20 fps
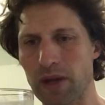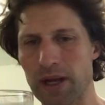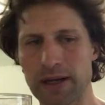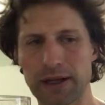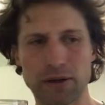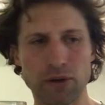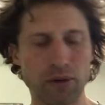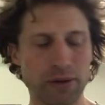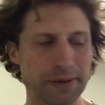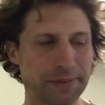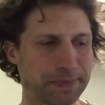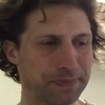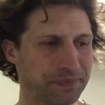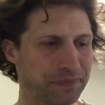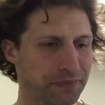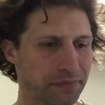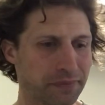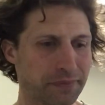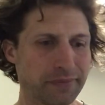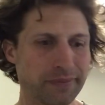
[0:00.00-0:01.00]
Look,
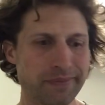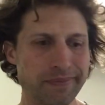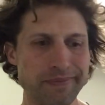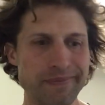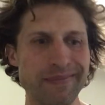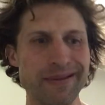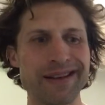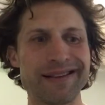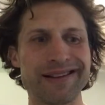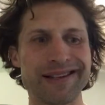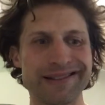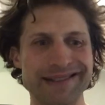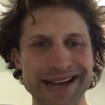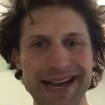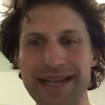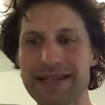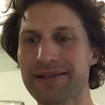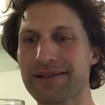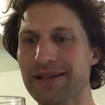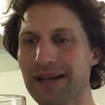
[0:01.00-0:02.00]
the
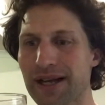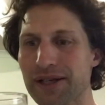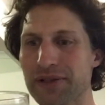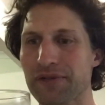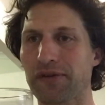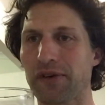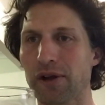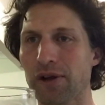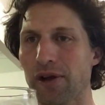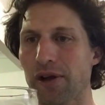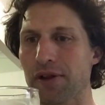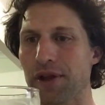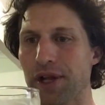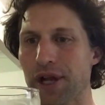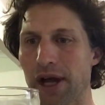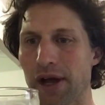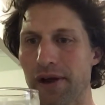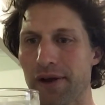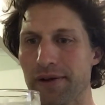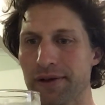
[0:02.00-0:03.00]
taste does follow the
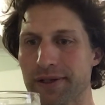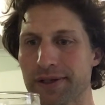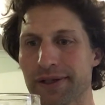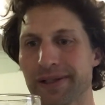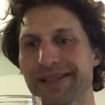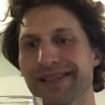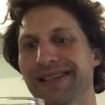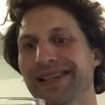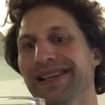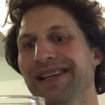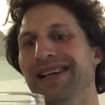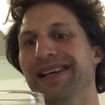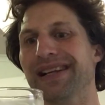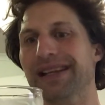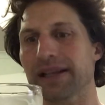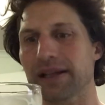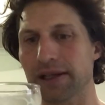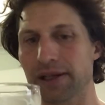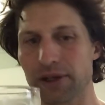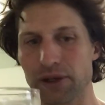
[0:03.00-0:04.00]
nose.
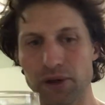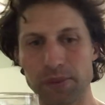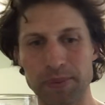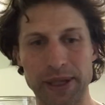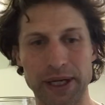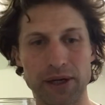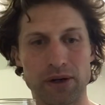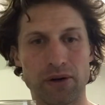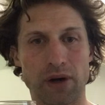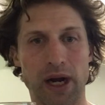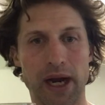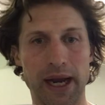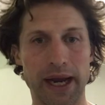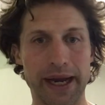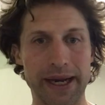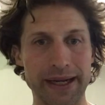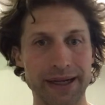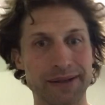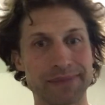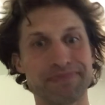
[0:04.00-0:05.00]
A little bit of
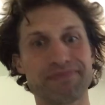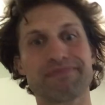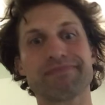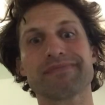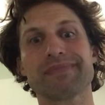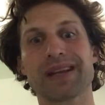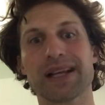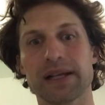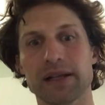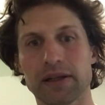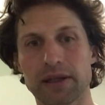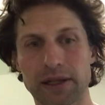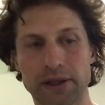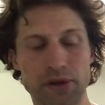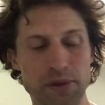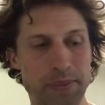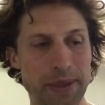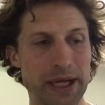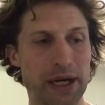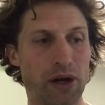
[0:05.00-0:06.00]
grain, a
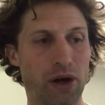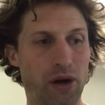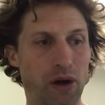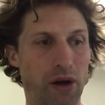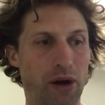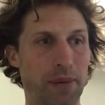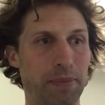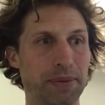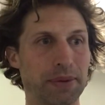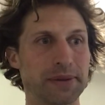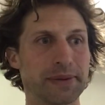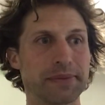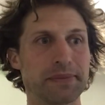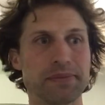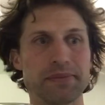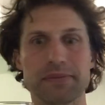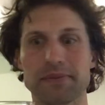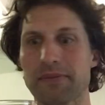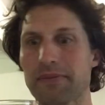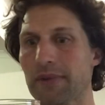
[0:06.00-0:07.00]
little bit of hop.
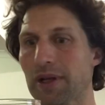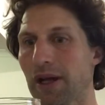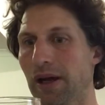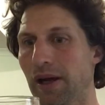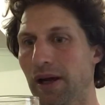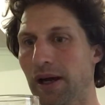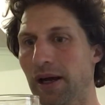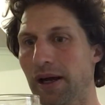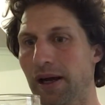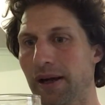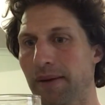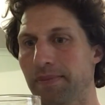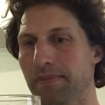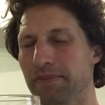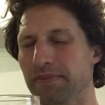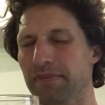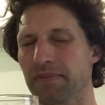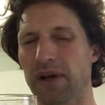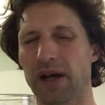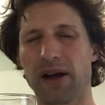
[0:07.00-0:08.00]
I
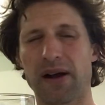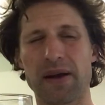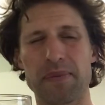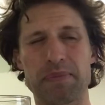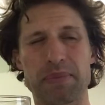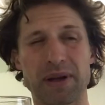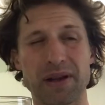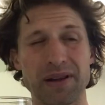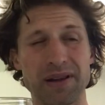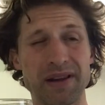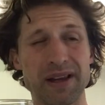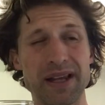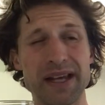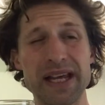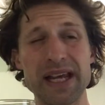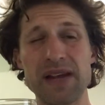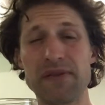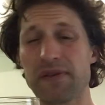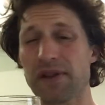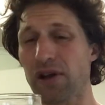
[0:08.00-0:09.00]

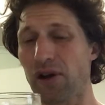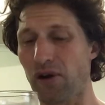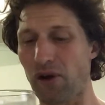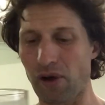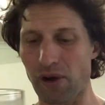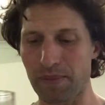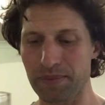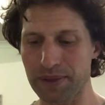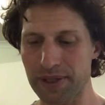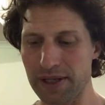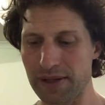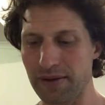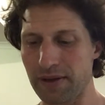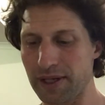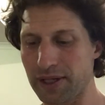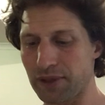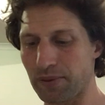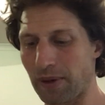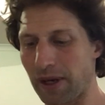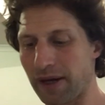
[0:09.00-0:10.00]
believe the hops in
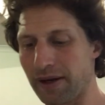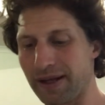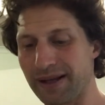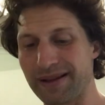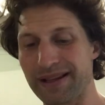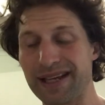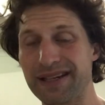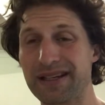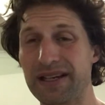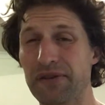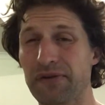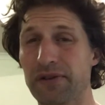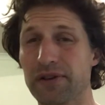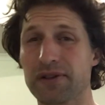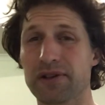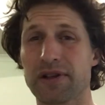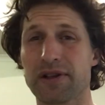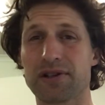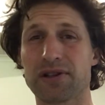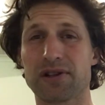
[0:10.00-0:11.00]
this one, they're different
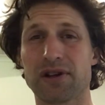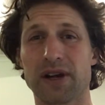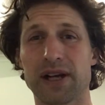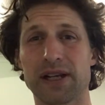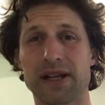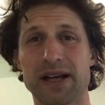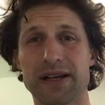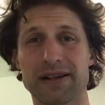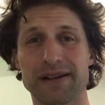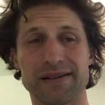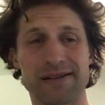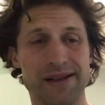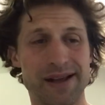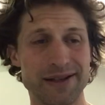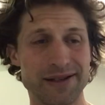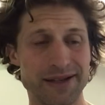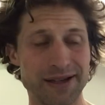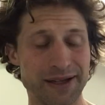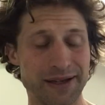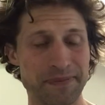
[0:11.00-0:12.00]
to the Steinlager
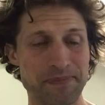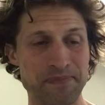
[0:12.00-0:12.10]
Classic.